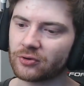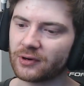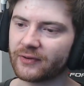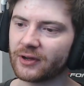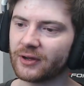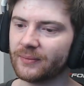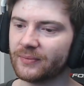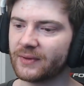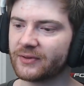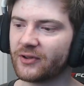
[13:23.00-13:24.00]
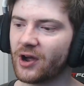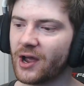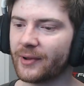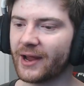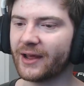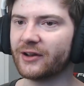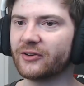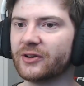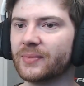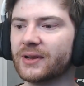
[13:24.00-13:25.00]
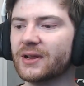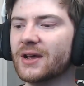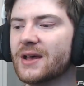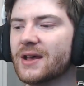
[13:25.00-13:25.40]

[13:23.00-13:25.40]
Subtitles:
All of her time and energy been